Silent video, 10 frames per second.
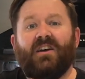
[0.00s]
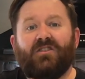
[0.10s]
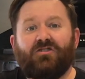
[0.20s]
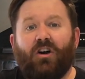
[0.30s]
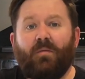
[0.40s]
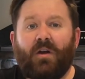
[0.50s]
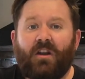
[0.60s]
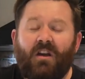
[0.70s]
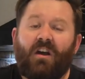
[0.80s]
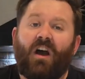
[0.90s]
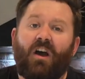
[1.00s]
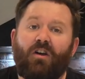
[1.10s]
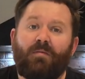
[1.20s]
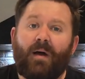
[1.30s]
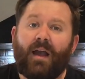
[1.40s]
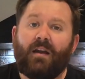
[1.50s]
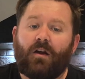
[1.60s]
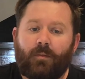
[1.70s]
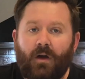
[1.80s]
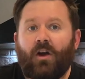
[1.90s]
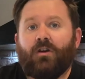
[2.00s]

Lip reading: Simon, who made them?